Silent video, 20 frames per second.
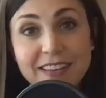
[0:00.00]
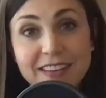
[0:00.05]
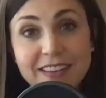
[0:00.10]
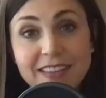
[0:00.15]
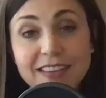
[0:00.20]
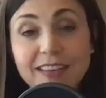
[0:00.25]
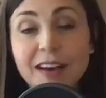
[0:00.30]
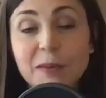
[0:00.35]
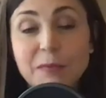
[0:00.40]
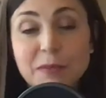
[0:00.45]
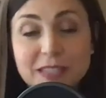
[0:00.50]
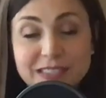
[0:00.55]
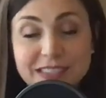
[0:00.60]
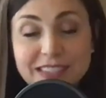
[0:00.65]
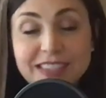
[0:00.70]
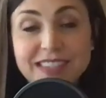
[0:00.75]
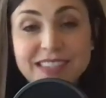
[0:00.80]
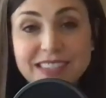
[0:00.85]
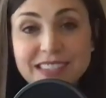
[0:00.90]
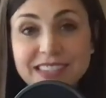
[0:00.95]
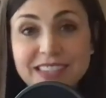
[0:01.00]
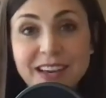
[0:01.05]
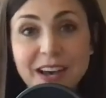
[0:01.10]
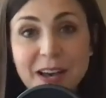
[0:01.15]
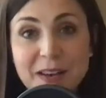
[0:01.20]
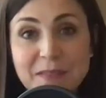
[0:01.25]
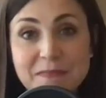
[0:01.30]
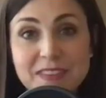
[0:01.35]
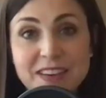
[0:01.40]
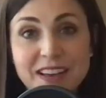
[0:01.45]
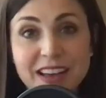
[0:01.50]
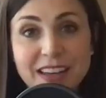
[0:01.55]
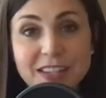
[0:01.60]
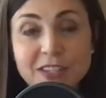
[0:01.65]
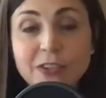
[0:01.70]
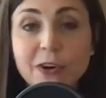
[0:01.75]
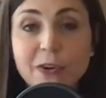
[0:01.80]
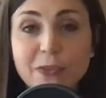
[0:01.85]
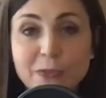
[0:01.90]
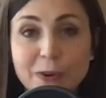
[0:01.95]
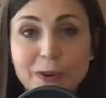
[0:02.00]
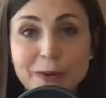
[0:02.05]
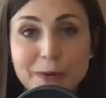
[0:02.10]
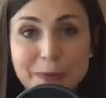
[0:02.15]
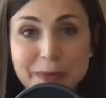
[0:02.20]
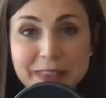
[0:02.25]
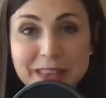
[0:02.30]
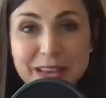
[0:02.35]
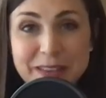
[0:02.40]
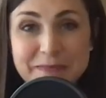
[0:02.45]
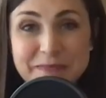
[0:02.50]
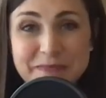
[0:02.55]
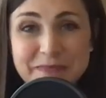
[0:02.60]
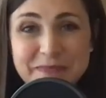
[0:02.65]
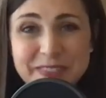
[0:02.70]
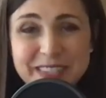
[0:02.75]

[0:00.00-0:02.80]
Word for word: the coming seasons to come and to go forward with them.